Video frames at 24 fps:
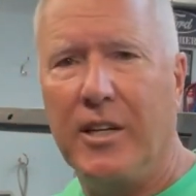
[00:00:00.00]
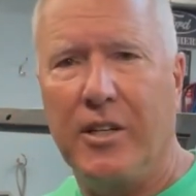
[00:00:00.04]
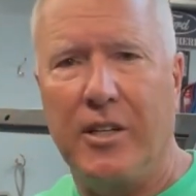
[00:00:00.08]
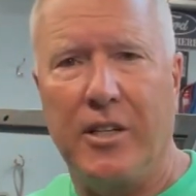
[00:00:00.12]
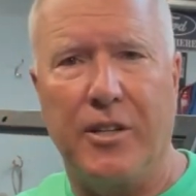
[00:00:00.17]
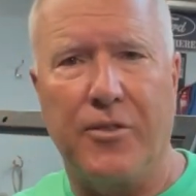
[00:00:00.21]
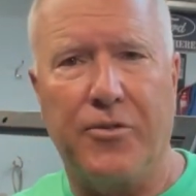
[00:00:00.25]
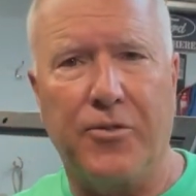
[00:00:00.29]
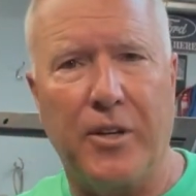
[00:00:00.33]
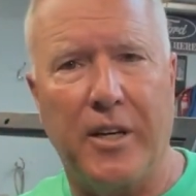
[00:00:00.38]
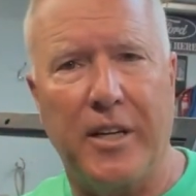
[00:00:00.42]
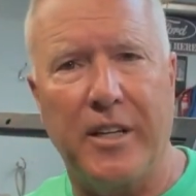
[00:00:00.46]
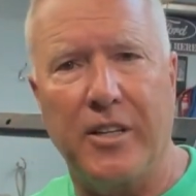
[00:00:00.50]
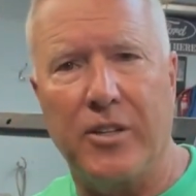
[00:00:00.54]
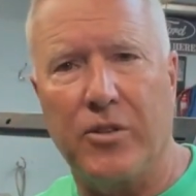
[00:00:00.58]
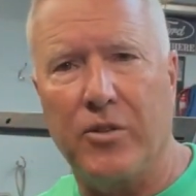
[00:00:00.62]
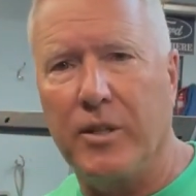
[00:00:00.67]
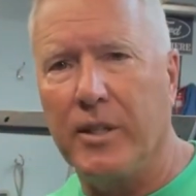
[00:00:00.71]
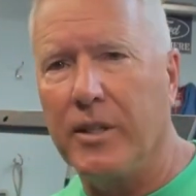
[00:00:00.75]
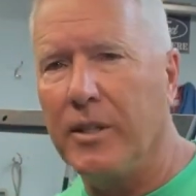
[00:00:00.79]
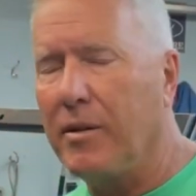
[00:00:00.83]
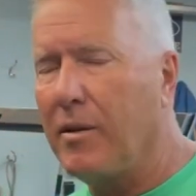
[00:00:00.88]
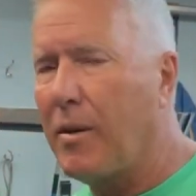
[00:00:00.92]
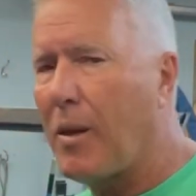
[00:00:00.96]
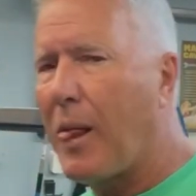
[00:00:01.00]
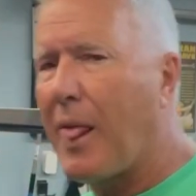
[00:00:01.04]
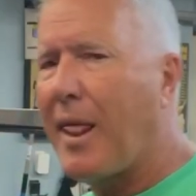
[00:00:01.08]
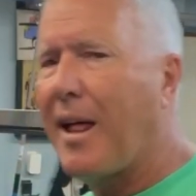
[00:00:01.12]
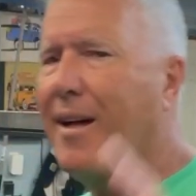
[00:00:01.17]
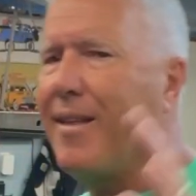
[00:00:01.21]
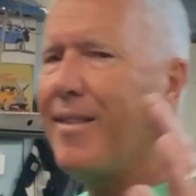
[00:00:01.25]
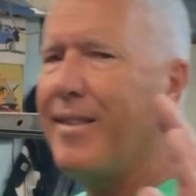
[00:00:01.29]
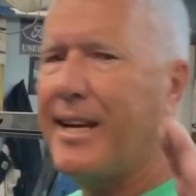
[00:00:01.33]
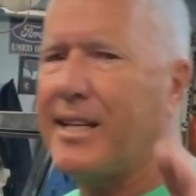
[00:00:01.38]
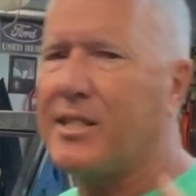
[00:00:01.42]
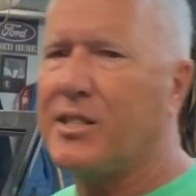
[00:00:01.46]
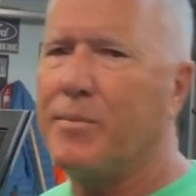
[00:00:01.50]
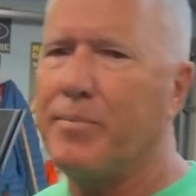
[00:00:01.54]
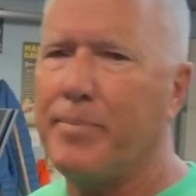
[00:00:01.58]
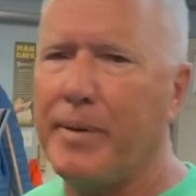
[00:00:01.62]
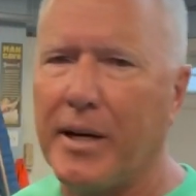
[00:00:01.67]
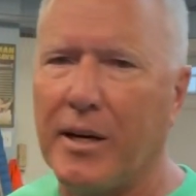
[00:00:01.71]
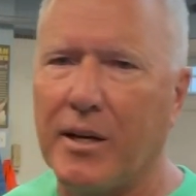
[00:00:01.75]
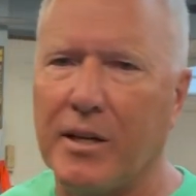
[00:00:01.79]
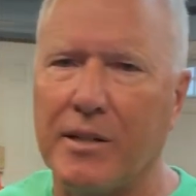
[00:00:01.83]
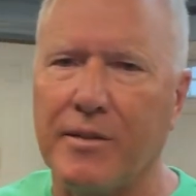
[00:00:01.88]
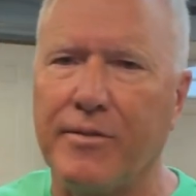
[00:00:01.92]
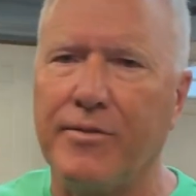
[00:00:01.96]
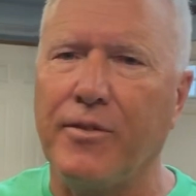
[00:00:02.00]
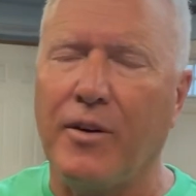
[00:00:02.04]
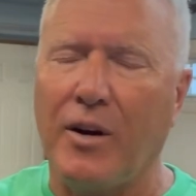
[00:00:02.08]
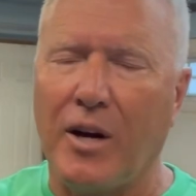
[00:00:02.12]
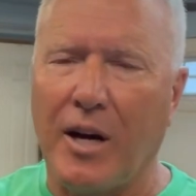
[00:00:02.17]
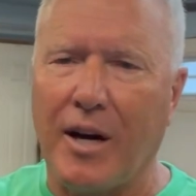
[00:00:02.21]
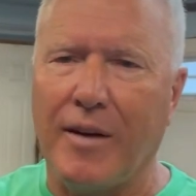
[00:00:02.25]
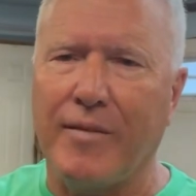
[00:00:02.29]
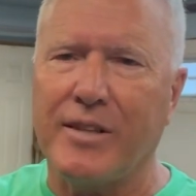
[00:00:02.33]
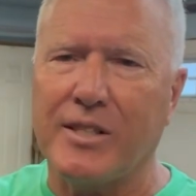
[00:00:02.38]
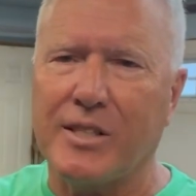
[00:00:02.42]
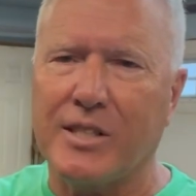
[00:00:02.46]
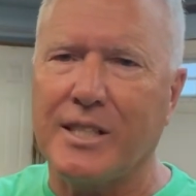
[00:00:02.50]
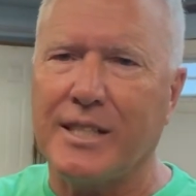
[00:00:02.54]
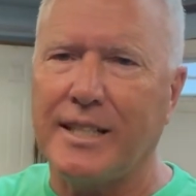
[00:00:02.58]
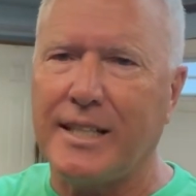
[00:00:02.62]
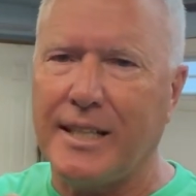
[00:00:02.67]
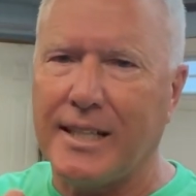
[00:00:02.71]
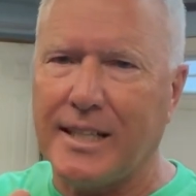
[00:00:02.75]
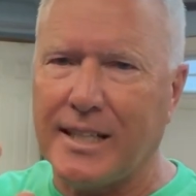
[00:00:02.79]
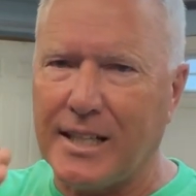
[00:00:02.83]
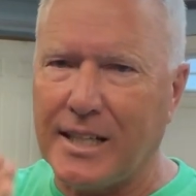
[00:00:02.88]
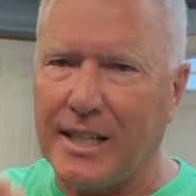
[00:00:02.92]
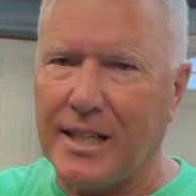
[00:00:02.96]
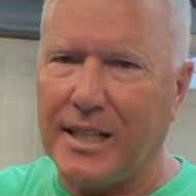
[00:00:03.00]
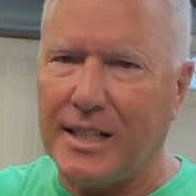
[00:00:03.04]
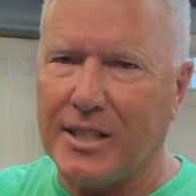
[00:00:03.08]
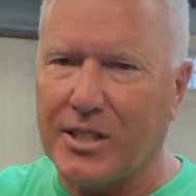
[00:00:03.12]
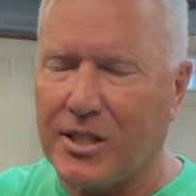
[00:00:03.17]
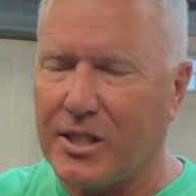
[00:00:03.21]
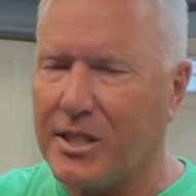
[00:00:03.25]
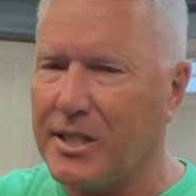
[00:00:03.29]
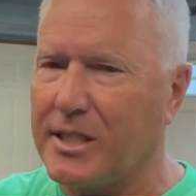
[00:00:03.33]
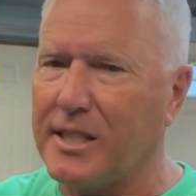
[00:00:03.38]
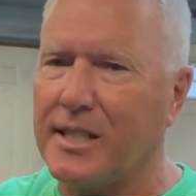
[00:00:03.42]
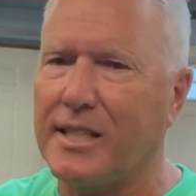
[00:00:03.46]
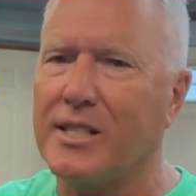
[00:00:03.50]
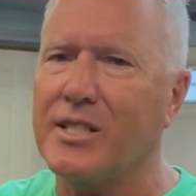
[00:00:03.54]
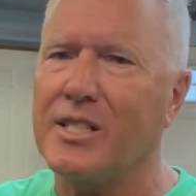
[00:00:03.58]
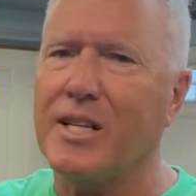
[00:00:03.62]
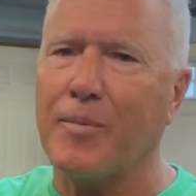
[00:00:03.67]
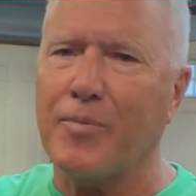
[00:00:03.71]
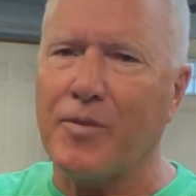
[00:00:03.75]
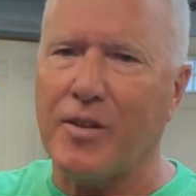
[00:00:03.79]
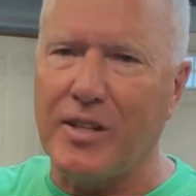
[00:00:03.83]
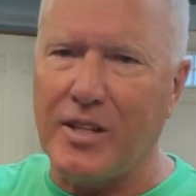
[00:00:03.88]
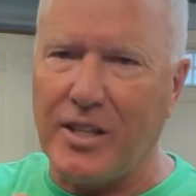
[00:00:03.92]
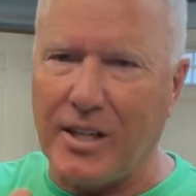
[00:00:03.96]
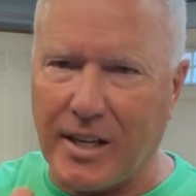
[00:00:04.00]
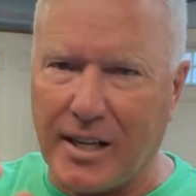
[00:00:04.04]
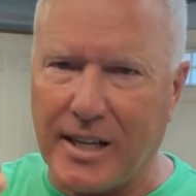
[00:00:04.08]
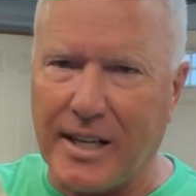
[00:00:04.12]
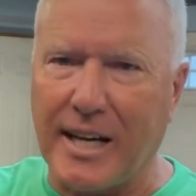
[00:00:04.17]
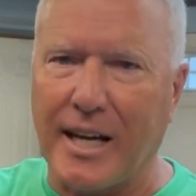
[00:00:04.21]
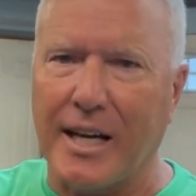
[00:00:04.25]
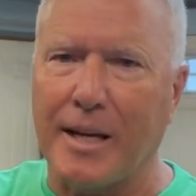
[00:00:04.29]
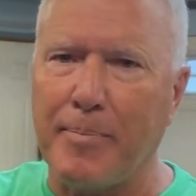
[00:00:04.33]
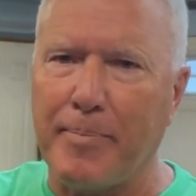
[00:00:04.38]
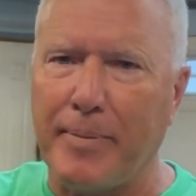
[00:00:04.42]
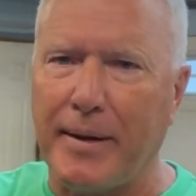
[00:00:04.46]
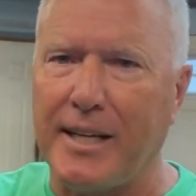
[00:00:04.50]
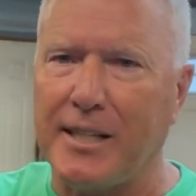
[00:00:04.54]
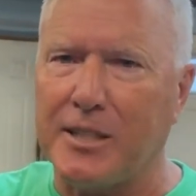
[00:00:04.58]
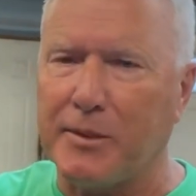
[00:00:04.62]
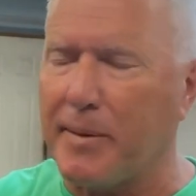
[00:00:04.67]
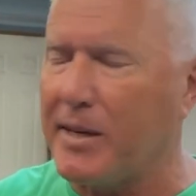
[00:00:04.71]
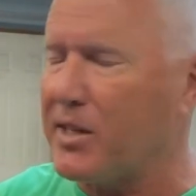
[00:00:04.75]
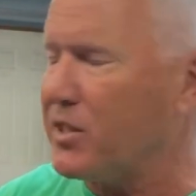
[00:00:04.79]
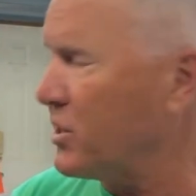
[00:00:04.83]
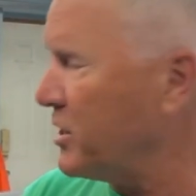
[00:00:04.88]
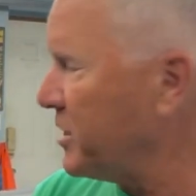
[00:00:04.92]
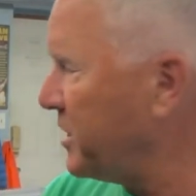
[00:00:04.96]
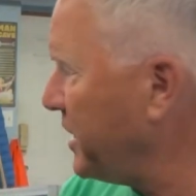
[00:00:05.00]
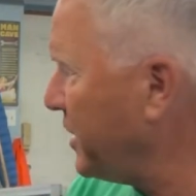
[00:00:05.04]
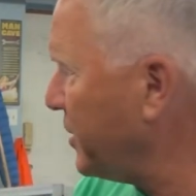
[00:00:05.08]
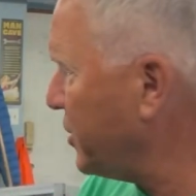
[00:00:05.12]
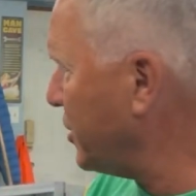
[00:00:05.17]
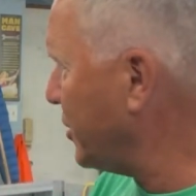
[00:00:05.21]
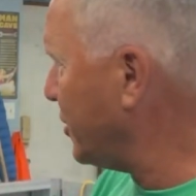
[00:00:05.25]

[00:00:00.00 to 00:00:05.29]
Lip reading: to the front of the grill, that's imperative. Obviously, it's something you gotta pay special attention